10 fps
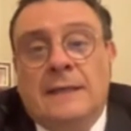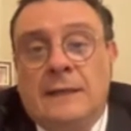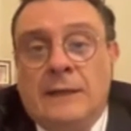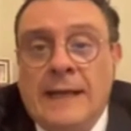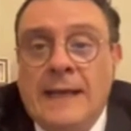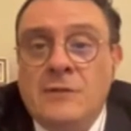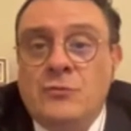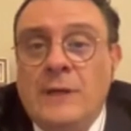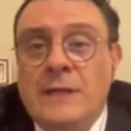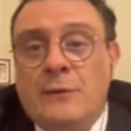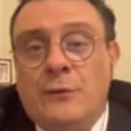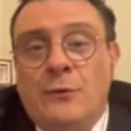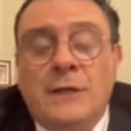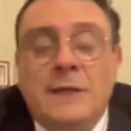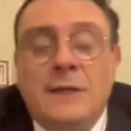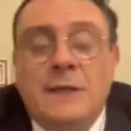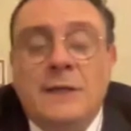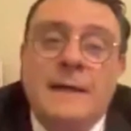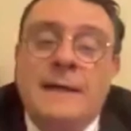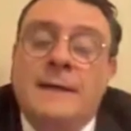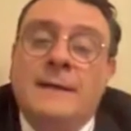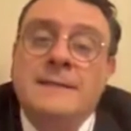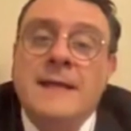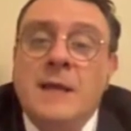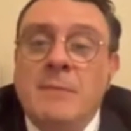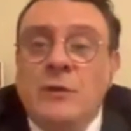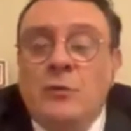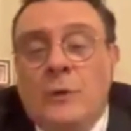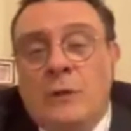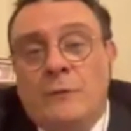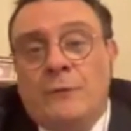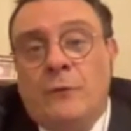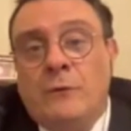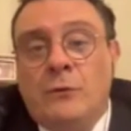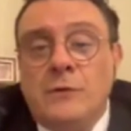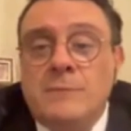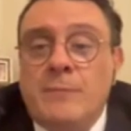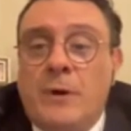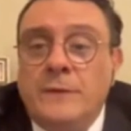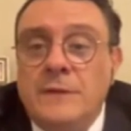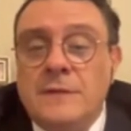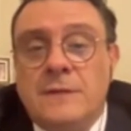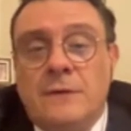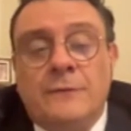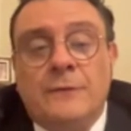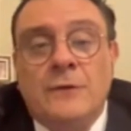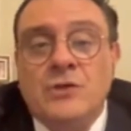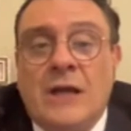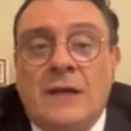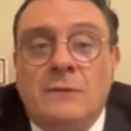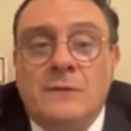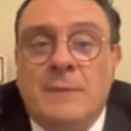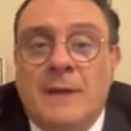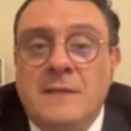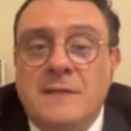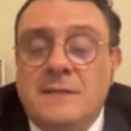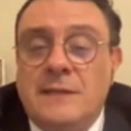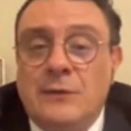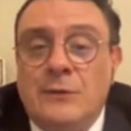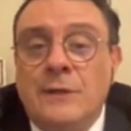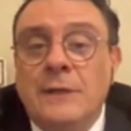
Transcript: 8:30 segment where the foreign correspondents of the channels based here